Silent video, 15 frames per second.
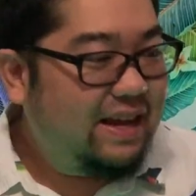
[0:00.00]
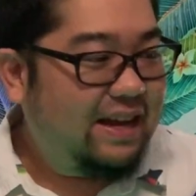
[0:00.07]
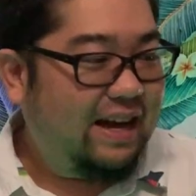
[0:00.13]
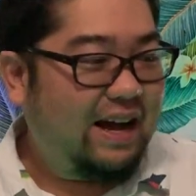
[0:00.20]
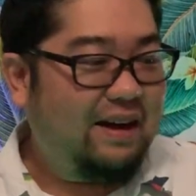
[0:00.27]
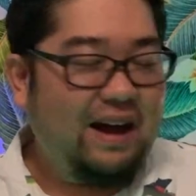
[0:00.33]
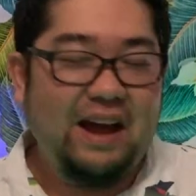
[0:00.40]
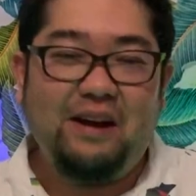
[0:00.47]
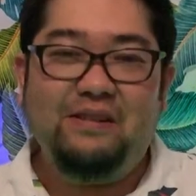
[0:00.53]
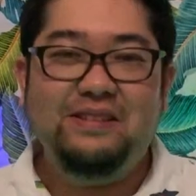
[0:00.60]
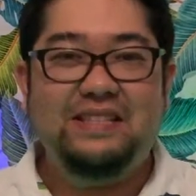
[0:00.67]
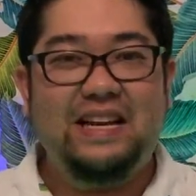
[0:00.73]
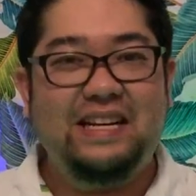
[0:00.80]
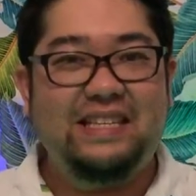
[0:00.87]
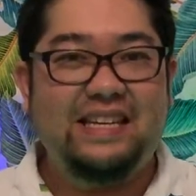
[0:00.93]
uh, I
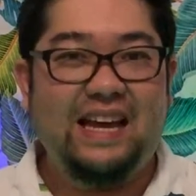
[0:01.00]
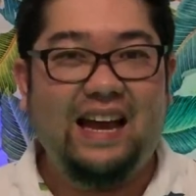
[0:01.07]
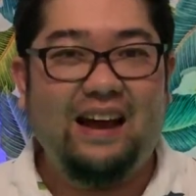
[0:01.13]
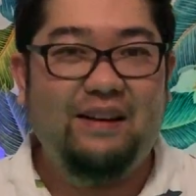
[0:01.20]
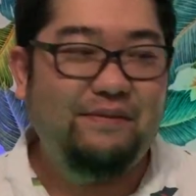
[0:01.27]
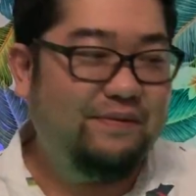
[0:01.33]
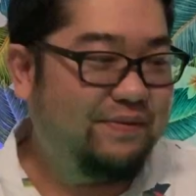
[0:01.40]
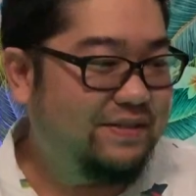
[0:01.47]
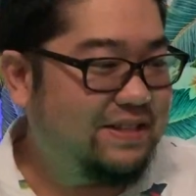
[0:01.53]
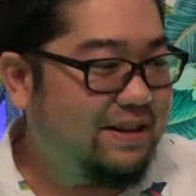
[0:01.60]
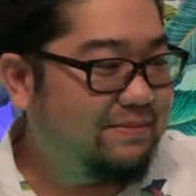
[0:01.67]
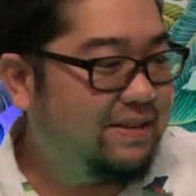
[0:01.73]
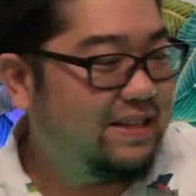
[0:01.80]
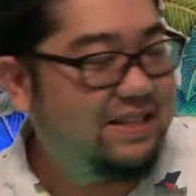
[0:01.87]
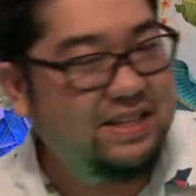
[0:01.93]
always like to have
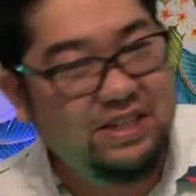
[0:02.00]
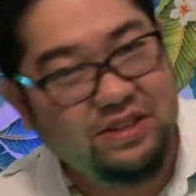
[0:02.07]
something to